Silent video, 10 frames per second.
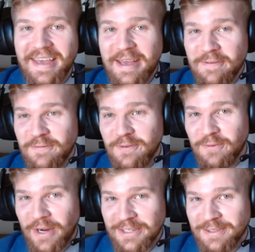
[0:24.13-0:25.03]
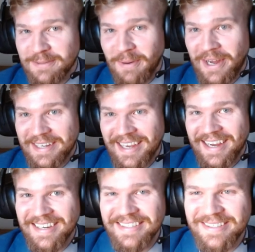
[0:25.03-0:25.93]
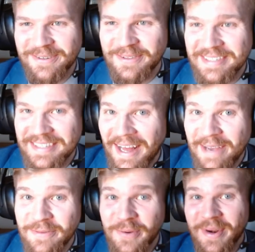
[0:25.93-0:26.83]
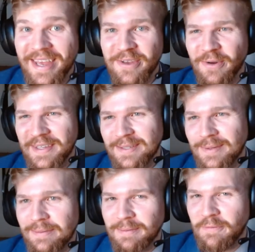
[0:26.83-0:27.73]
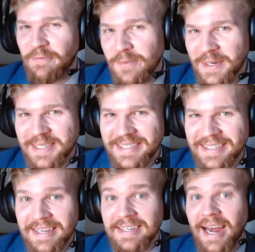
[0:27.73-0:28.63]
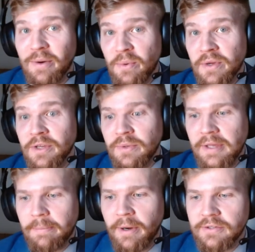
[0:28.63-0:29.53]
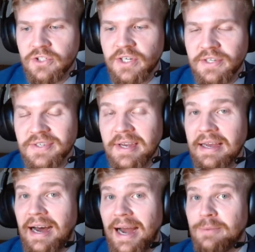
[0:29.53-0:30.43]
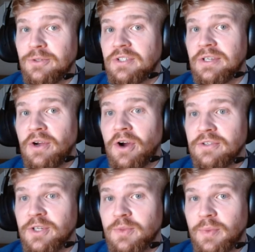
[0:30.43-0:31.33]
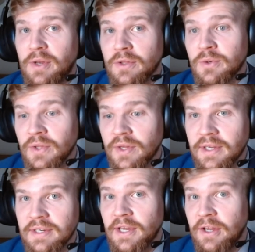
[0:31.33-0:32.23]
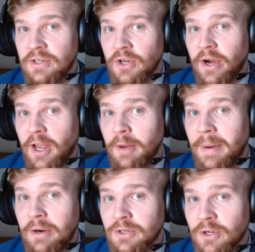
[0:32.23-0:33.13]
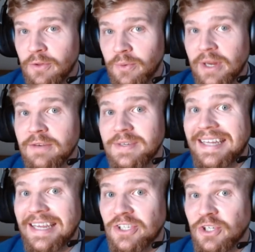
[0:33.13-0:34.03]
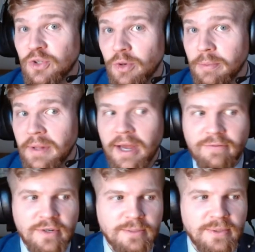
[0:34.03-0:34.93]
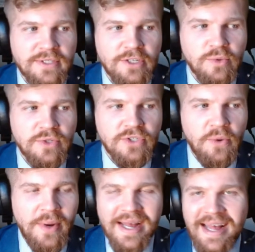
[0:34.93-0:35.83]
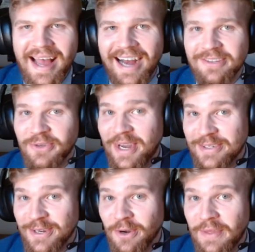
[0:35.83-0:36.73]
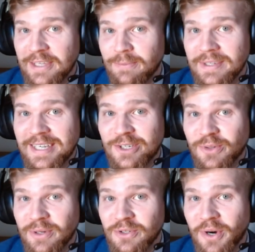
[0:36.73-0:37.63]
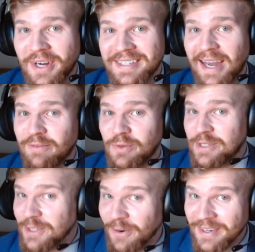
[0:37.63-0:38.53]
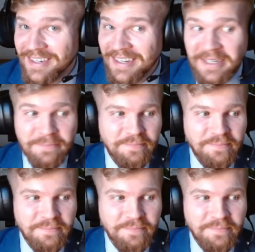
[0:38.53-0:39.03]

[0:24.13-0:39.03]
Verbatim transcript: If you've watched this podcast or this live Q&A, you know that sometimes I'm a few minutes late. I really, really apologize. I was just in a consult with another client talking about their invitation to apply for Express Entry. So as you guys know, the Express Entry draws have restarted